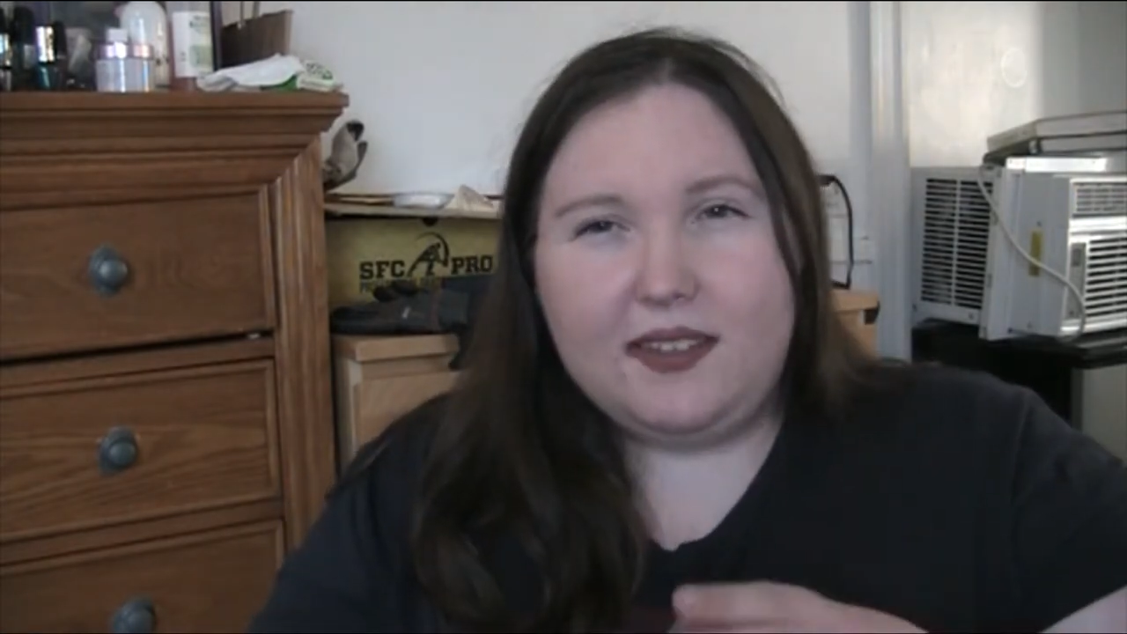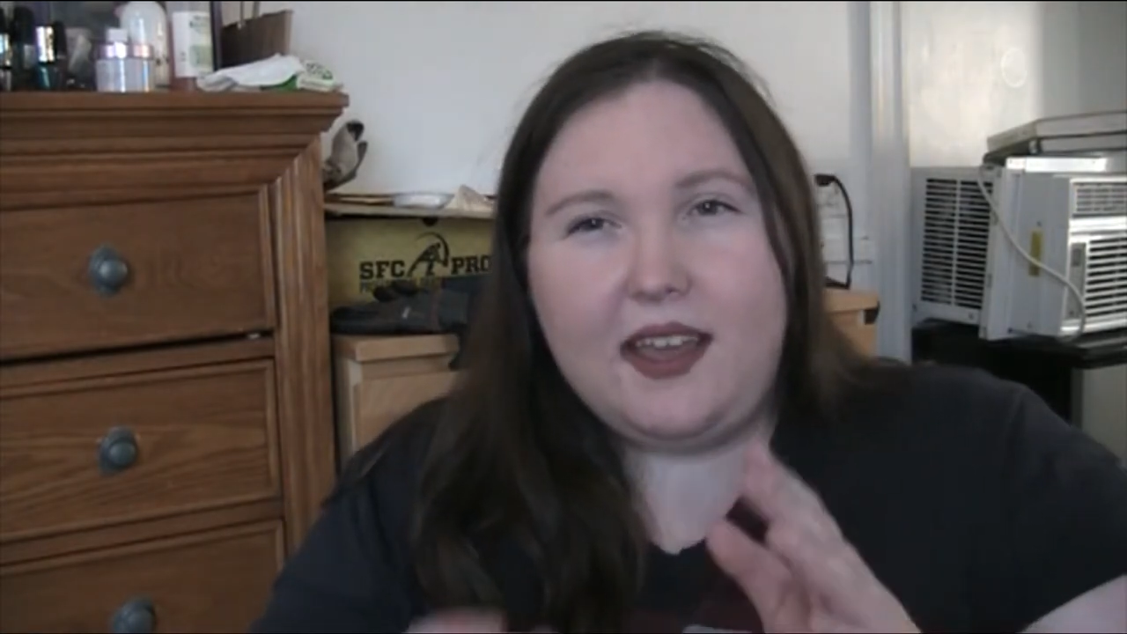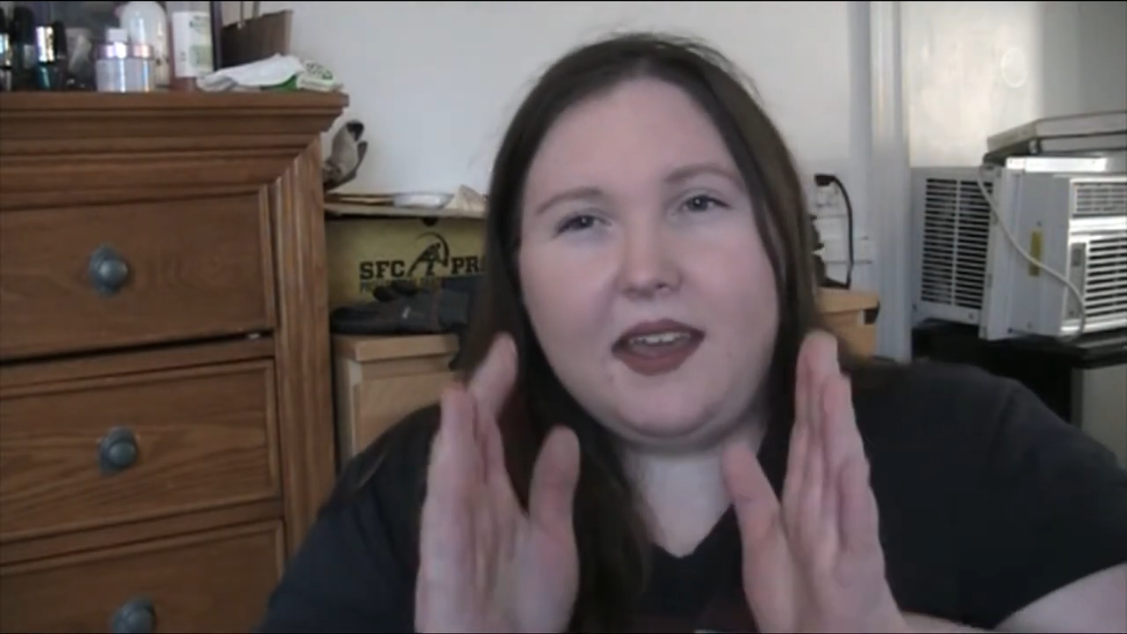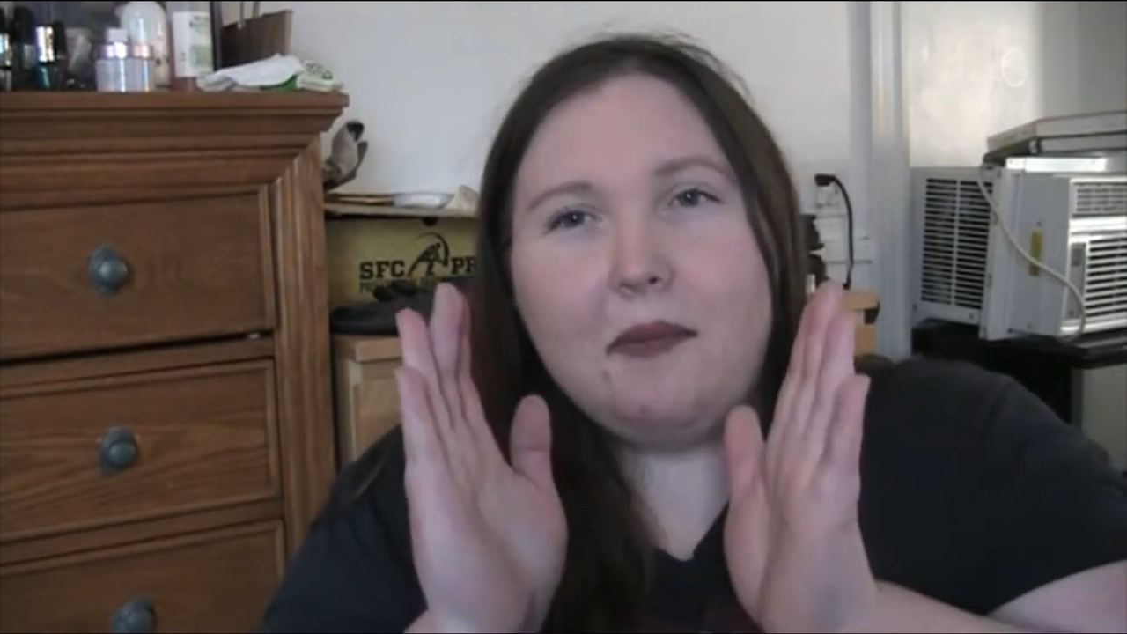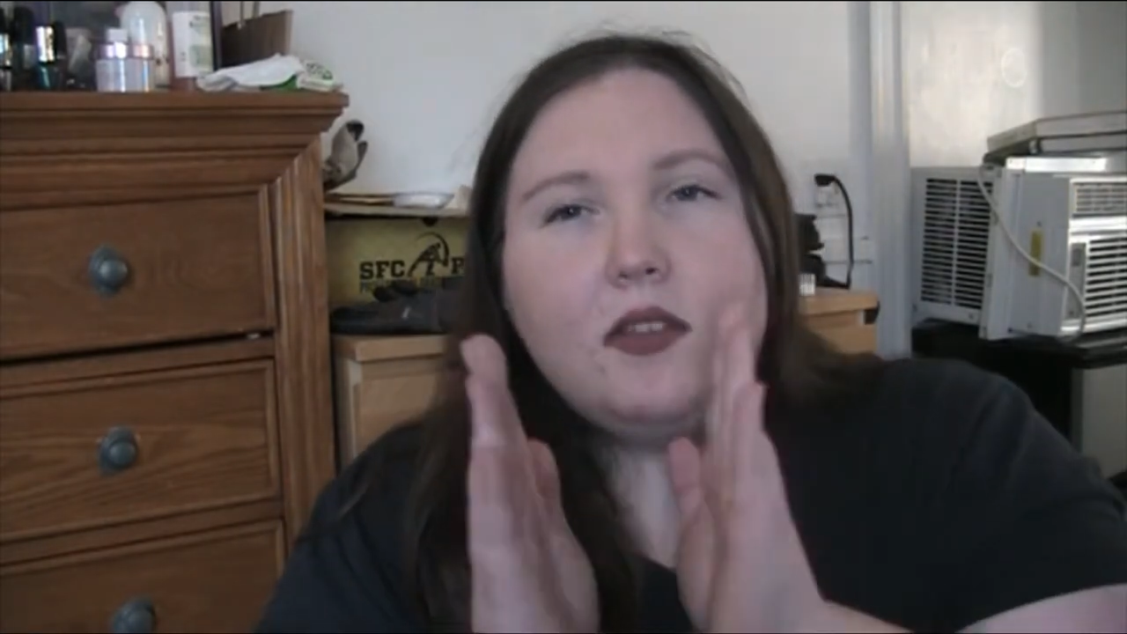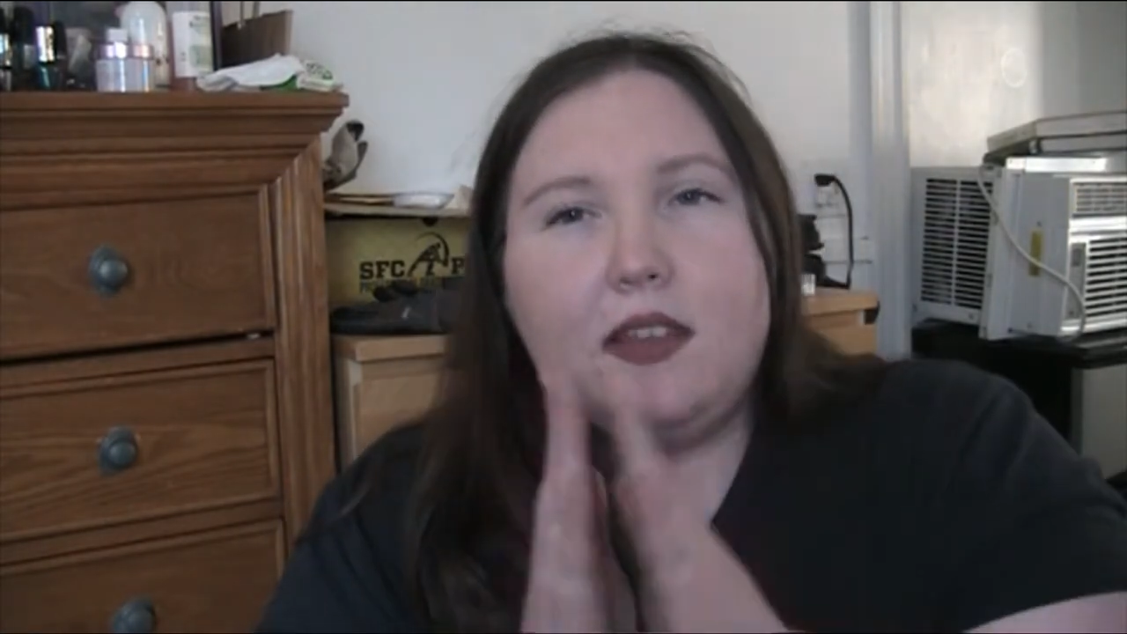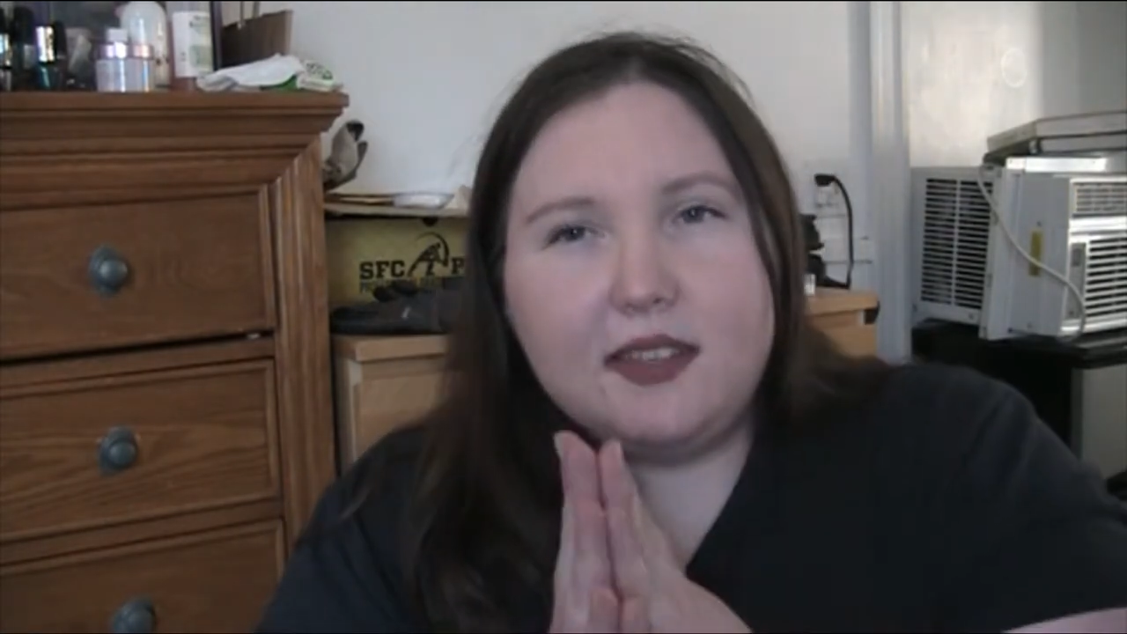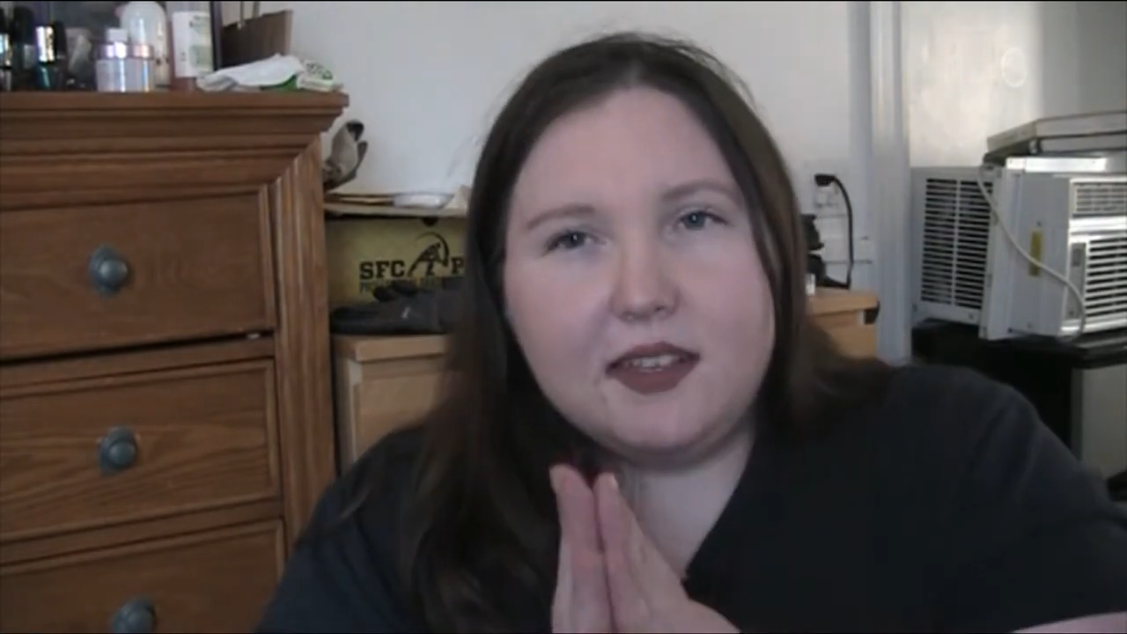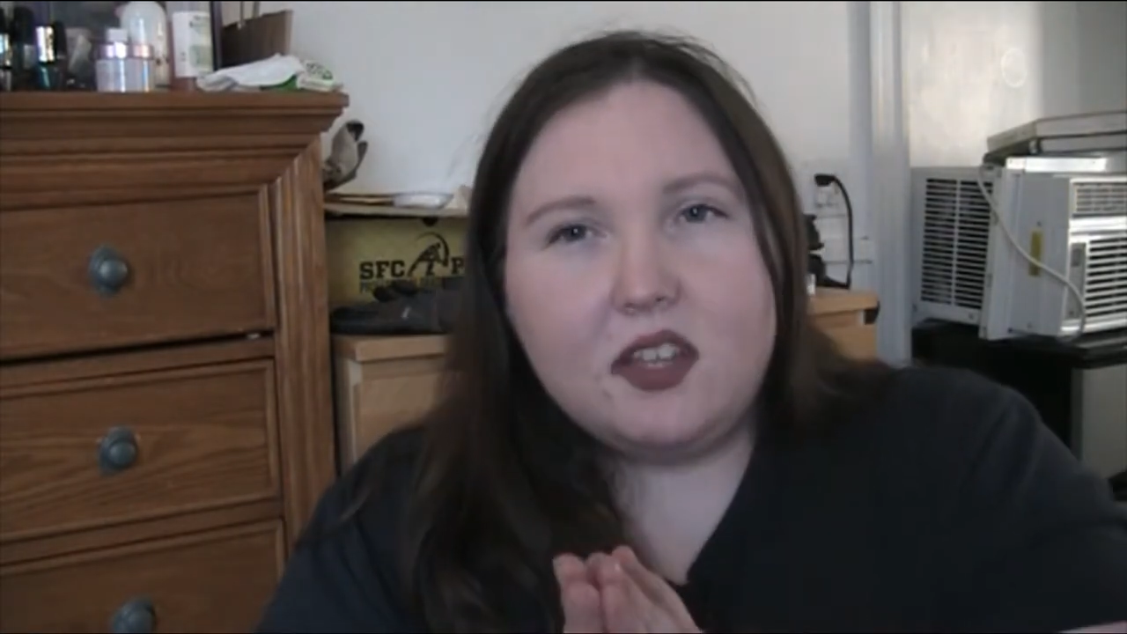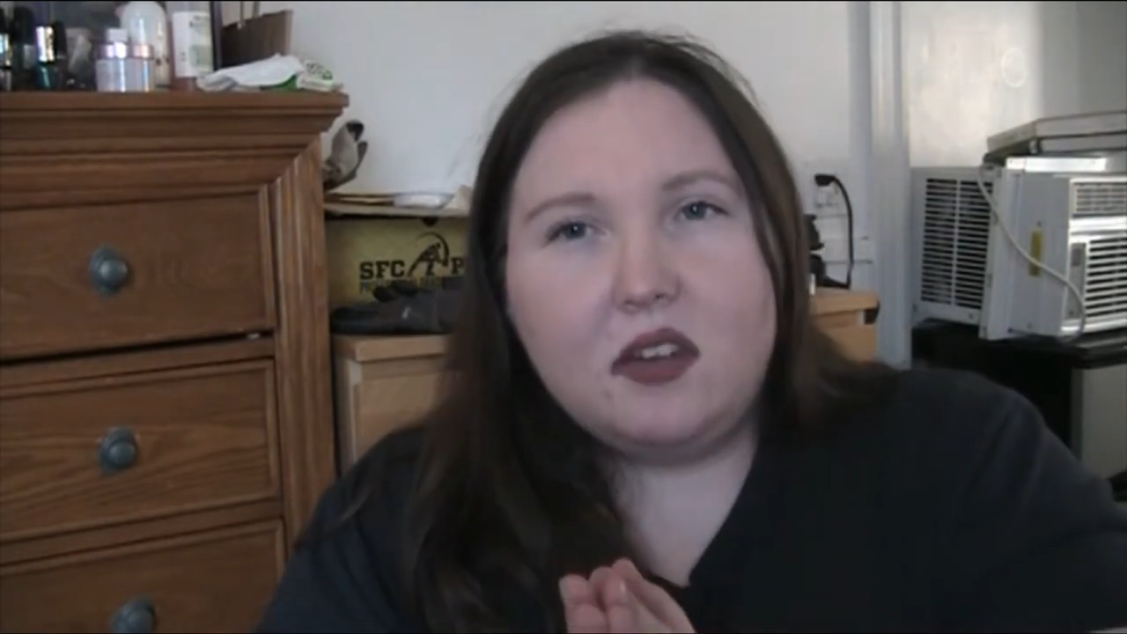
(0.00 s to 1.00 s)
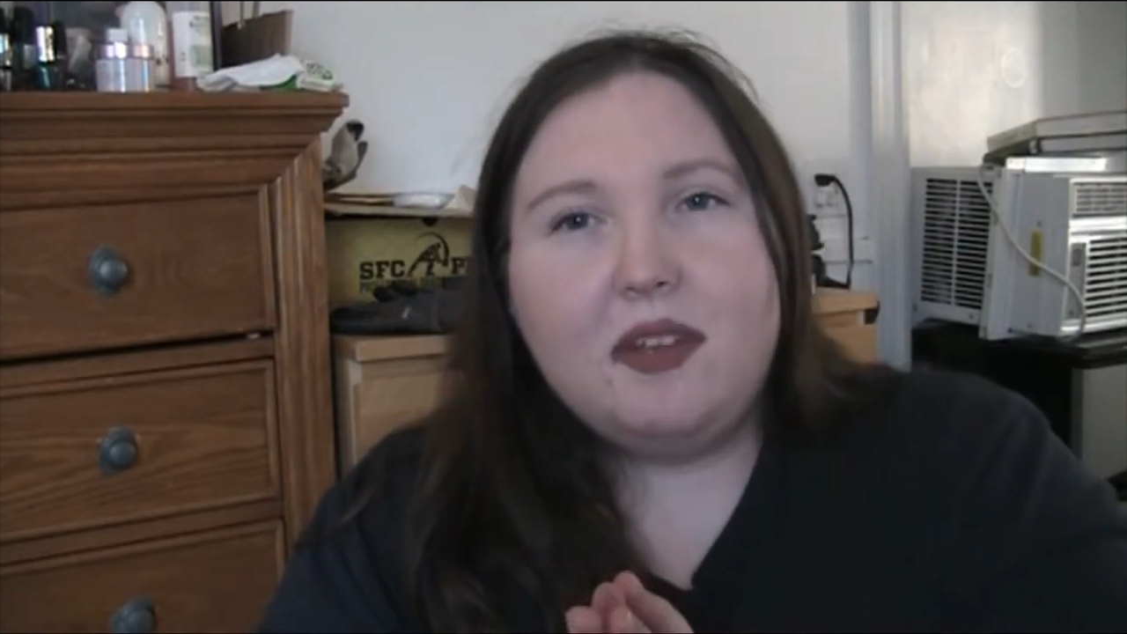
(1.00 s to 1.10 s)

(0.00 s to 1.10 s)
say, this is going to